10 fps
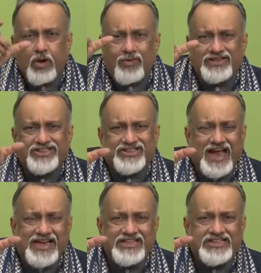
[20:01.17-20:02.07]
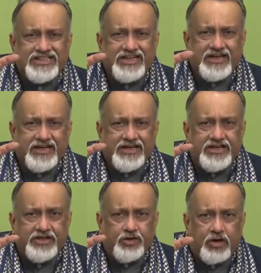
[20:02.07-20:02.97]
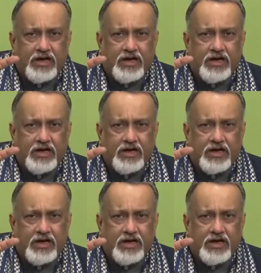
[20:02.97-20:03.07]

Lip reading: what size your